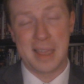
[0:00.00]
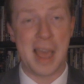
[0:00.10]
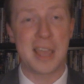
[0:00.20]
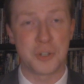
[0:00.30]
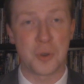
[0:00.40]

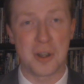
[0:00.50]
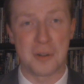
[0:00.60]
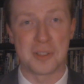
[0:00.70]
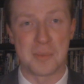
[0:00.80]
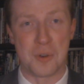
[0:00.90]
I enjoyed her
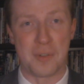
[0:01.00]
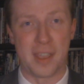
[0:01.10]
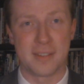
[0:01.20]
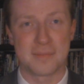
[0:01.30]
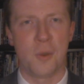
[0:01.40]
in the movie.
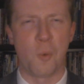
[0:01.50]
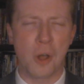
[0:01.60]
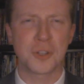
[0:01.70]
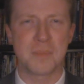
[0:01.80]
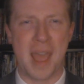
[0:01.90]

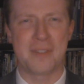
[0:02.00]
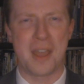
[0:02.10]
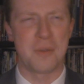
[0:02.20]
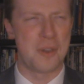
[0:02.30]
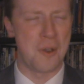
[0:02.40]
Walter
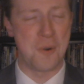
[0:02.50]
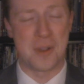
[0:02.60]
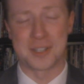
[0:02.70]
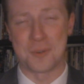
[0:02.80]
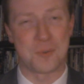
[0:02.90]
Matthau, though,
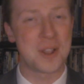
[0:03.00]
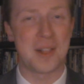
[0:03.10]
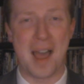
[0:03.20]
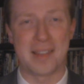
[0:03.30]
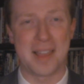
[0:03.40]
is a real
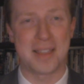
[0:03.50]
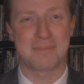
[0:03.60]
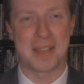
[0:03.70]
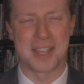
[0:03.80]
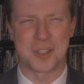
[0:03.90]
highlight
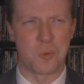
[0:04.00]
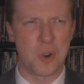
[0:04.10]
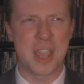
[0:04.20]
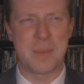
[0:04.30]
as the rookie